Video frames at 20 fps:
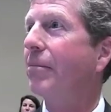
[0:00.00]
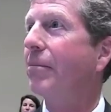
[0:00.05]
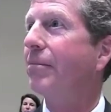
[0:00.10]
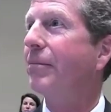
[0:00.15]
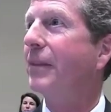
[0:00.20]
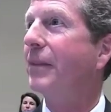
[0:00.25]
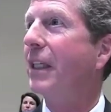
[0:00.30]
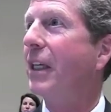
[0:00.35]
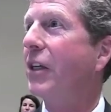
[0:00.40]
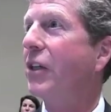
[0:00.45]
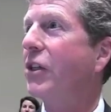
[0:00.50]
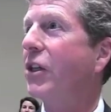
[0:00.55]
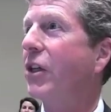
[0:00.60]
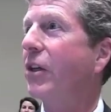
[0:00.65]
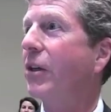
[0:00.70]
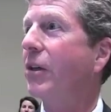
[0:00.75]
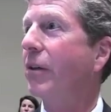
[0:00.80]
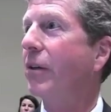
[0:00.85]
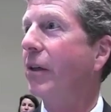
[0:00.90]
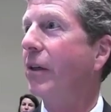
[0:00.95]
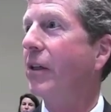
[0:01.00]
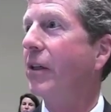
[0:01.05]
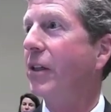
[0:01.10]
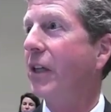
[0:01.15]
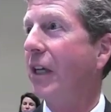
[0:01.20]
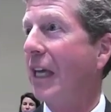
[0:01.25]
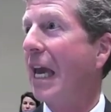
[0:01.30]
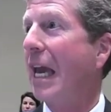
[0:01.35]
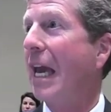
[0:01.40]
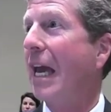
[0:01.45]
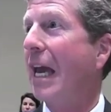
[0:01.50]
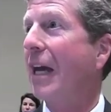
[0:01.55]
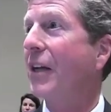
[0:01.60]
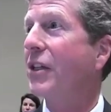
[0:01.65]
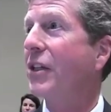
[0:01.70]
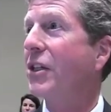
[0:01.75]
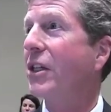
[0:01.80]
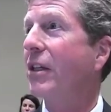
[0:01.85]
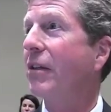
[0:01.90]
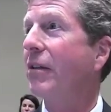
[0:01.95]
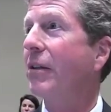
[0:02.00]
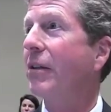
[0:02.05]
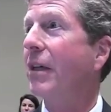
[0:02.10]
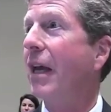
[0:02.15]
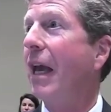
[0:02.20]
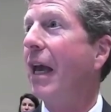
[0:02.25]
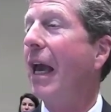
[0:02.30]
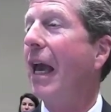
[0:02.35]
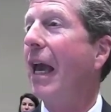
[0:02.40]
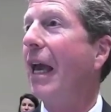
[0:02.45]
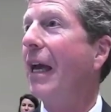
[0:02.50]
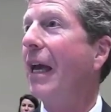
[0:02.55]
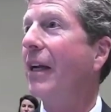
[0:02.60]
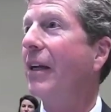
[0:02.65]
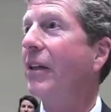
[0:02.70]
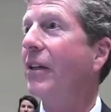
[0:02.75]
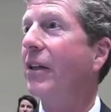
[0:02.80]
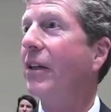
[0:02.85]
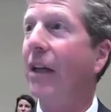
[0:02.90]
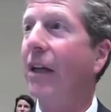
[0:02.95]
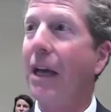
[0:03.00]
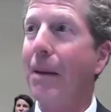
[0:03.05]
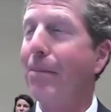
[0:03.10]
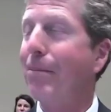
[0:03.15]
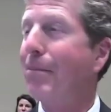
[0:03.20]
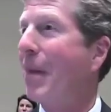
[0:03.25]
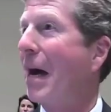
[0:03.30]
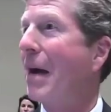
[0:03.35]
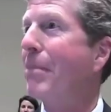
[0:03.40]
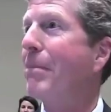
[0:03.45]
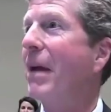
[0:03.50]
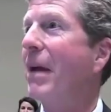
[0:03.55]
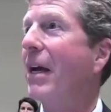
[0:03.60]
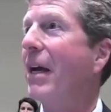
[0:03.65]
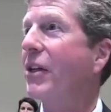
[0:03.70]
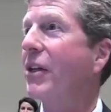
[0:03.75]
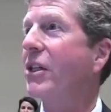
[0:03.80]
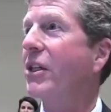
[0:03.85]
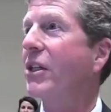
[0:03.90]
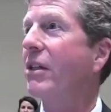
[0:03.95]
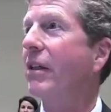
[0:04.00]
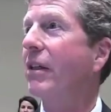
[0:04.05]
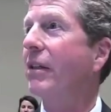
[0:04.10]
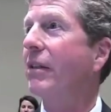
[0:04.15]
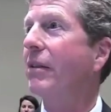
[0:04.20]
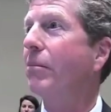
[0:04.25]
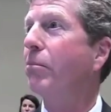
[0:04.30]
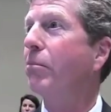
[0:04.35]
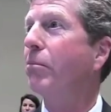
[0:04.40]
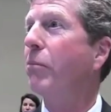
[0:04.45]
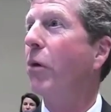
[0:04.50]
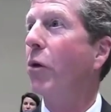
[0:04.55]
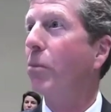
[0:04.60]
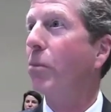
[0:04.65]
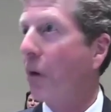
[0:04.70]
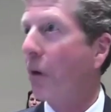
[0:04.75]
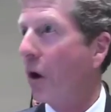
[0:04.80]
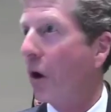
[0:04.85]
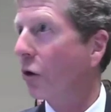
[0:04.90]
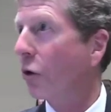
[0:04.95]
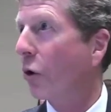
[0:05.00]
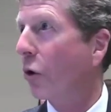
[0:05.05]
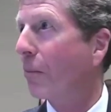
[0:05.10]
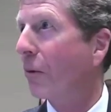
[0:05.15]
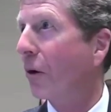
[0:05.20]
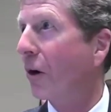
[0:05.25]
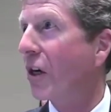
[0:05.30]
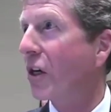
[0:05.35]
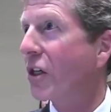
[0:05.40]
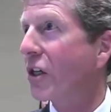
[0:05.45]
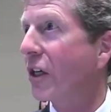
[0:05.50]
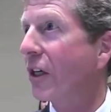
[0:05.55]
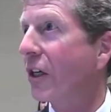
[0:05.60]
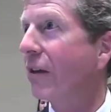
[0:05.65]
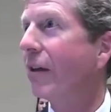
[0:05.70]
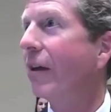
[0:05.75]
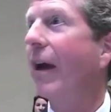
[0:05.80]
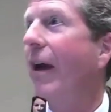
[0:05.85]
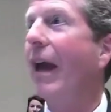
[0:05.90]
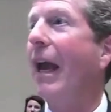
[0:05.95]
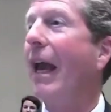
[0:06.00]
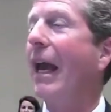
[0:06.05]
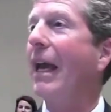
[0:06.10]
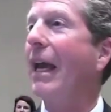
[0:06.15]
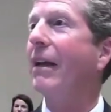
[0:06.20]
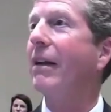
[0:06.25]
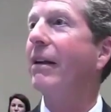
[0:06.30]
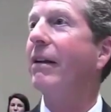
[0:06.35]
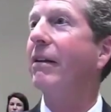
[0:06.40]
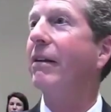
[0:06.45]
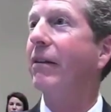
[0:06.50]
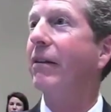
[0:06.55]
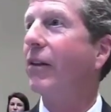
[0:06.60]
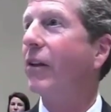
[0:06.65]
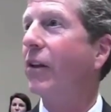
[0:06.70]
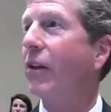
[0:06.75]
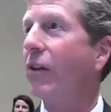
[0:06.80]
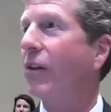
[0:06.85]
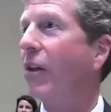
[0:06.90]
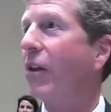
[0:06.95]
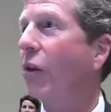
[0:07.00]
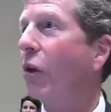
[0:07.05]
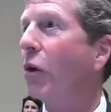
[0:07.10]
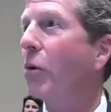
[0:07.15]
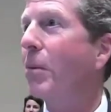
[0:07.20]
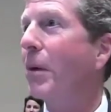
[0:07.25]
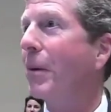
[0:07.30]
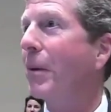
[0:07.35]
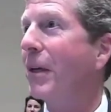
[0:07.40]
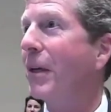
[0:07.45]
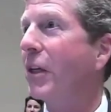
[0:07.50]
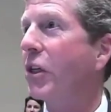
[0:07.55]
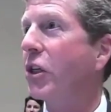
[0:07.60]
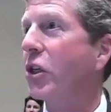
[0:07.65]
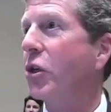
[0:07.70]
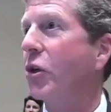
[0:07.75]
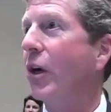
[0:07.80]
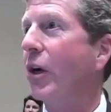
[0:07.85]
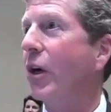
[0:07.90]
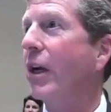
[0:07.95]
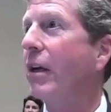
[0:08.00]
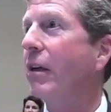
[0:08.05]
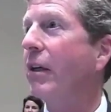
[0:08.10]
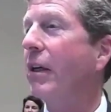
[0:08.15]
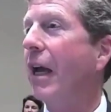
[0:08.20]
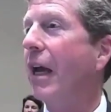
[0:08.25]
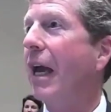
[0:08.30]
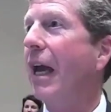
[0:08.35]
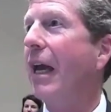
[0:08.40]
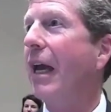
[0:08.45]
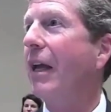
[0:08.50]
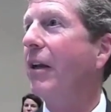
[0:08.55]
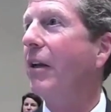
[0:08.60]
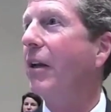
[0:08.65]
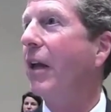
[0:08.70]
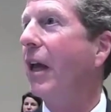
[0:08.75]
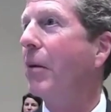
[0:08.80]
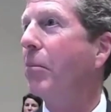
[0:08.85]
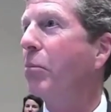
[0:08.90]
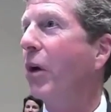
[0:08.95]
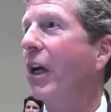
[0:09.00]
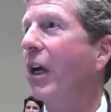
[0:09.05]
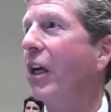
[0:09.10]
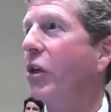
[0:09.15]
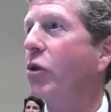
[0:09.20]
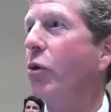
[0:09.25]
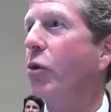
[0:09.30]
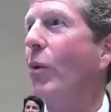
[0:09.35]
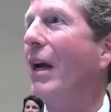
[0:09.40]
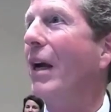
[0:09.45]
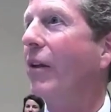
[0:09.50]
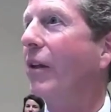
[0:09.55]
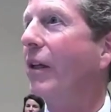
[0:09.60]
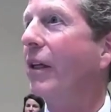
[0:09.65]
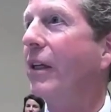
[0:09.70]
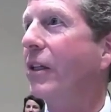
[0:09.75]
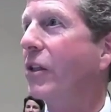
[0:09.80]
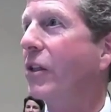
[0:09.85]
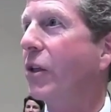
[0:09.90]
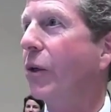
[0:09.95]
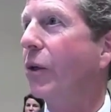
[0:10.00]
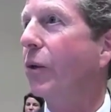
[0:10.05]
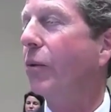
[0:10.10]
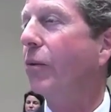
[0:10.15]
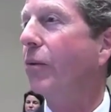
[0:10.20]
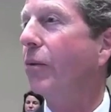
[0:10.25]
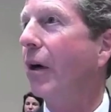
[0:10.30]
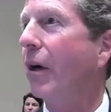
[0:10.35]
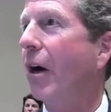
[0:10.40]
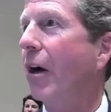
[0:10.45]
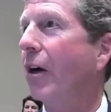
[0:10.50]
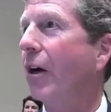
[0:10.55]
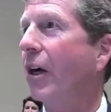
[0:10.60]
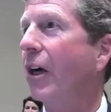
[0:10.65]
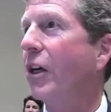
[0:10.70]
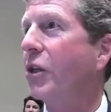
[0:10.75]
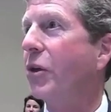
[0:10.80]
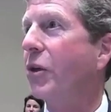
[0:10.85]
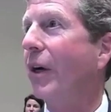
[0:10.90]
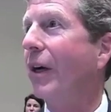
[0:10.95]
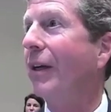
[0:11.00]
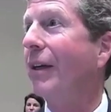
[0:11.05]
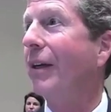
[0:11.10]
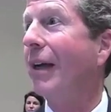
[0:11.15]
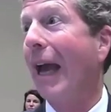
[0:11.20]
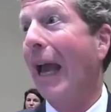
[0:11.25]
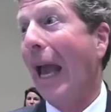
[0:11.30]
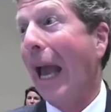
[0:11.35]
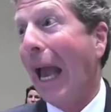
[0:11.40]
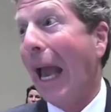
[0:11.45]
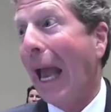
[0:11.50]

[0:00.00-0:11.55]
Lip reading: it into cans and bypass both Ball Corporation and the aluminum industry and bring it directly into our country.